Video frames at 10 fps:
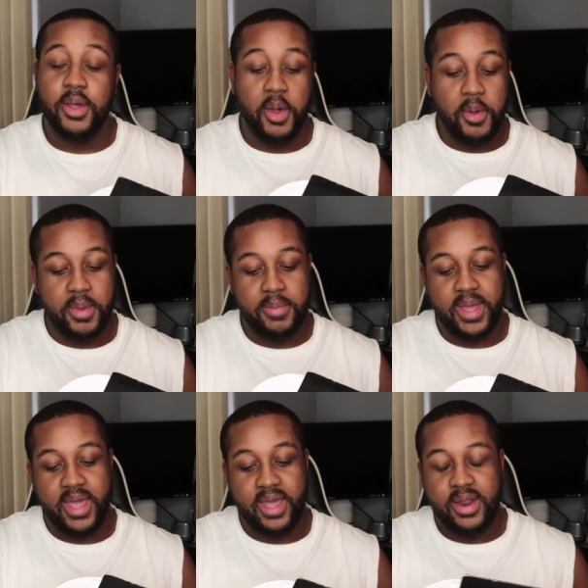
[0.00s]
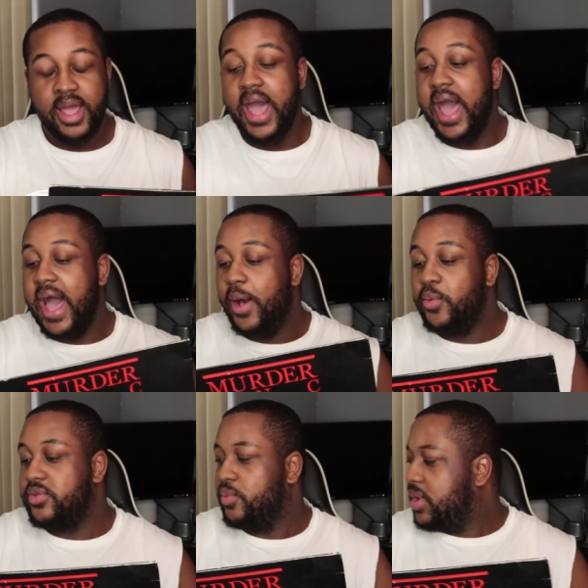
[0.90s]
Oh, my bad. I
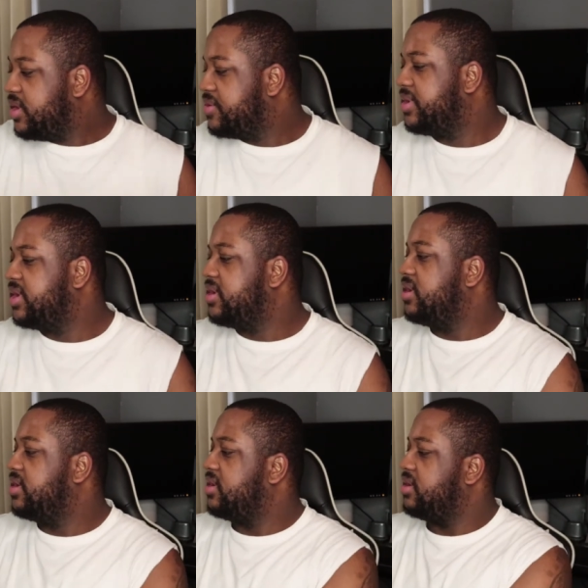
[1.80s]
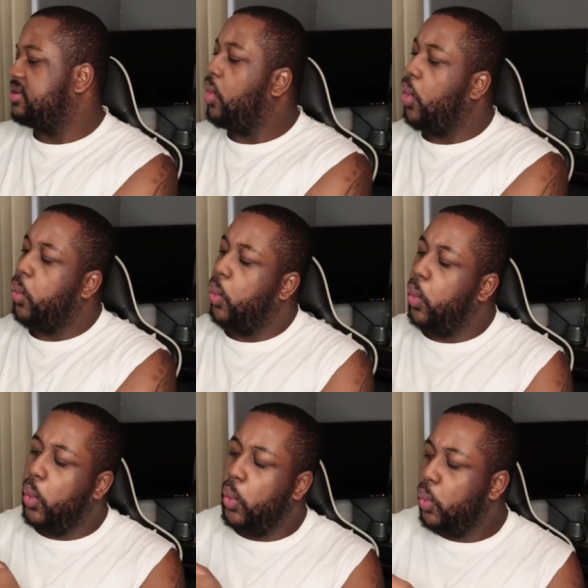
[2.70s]
was wondering
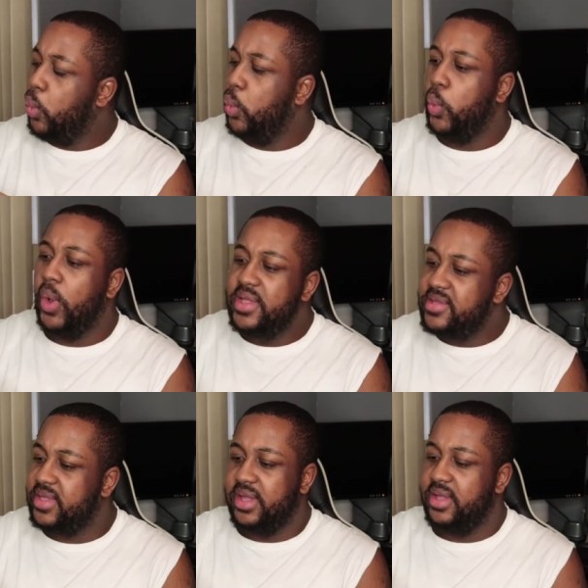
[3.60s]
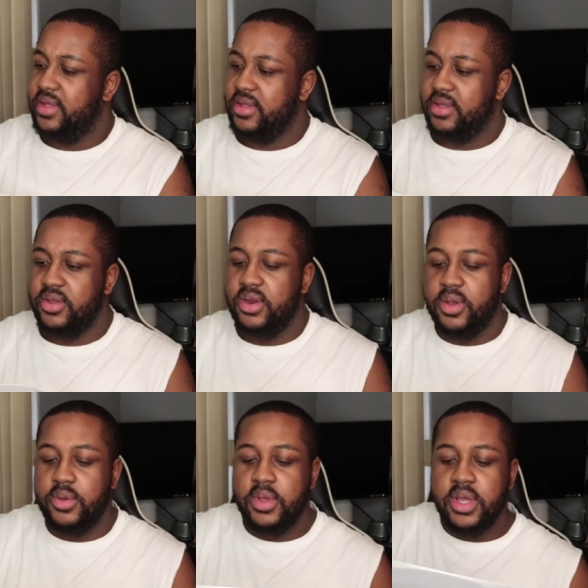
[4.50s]
who was it, you
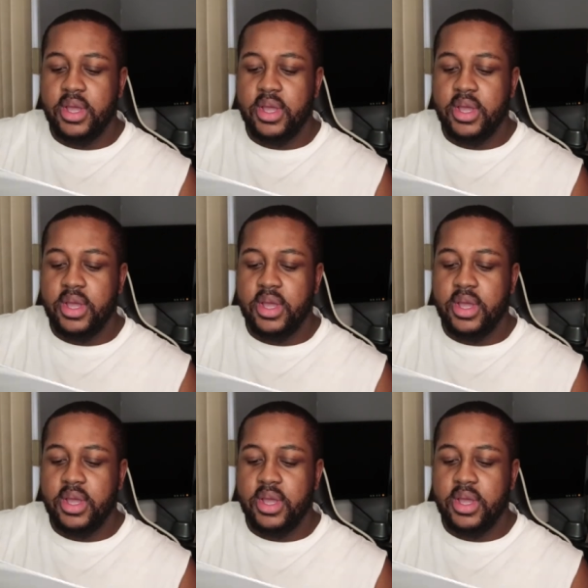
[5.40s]
know?